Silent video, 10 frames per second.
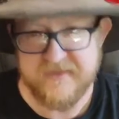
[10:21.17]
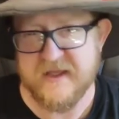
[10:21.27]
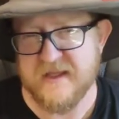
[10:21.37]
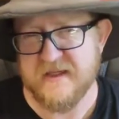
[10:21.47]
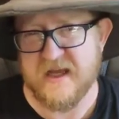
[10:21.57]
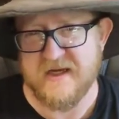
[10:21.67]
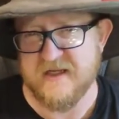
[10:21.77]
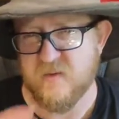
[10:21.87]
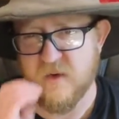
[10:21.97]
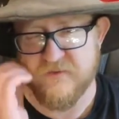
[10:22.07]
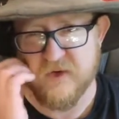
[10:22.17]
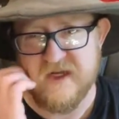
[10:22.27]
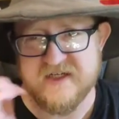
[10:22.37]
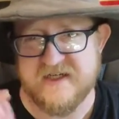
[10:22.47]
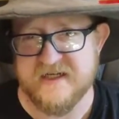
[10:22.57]
And then I did one for
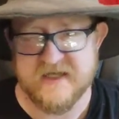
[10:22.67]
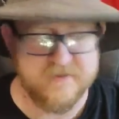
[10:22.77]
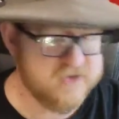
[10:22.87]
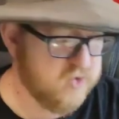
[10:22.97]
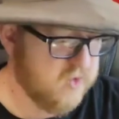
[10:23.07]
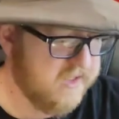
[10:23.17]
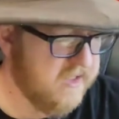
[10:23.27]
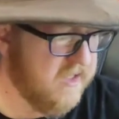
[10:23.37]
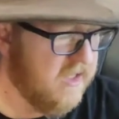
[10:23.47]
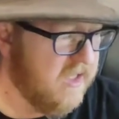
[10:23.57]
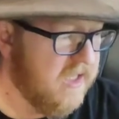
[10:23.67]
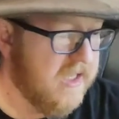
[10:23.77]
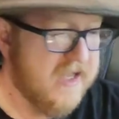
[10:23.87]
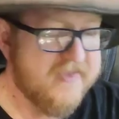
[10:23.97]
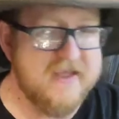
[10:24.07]
each dead time story.
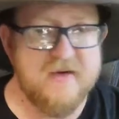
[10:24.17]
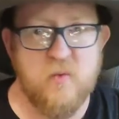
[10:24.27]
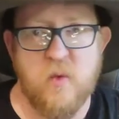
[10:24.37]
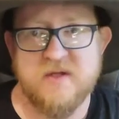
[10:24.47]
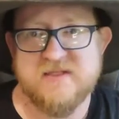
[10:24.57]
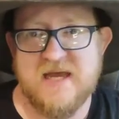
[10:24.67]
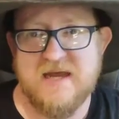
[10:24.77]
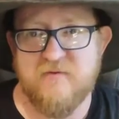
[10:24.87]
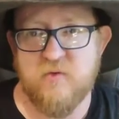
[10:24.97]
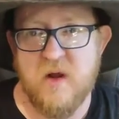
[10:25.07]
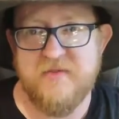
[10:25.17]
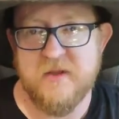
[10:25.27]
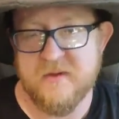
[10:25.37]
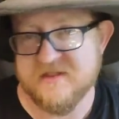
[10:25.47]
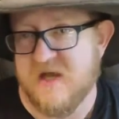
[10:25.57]
And then once I have run
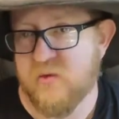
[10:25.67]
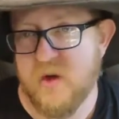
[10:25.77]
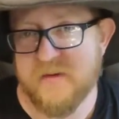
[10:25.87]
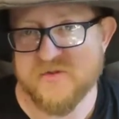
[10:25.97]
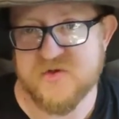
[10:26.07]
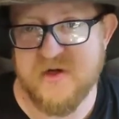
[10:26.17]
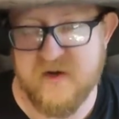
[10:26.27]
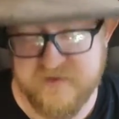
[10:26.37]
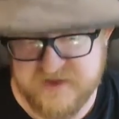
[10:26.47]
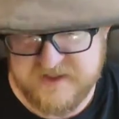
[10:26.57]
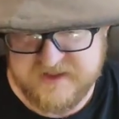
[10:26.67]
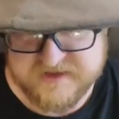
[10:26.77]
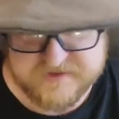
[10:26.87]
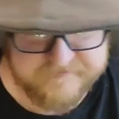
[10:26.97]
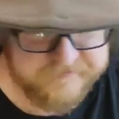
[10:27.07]
them, because I'll run them straight off of
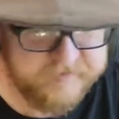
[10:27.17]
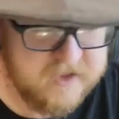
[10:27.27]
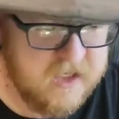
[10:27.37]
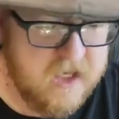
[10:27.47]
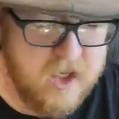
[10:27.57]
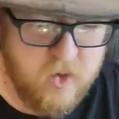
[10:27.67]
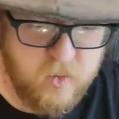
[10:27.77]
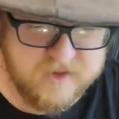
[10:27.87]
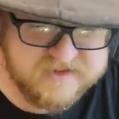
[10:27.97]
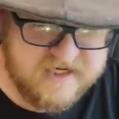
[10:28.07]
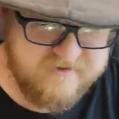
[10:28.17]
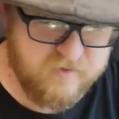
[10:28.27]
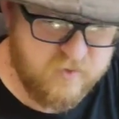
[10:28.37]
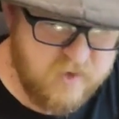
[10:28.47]
these, once I have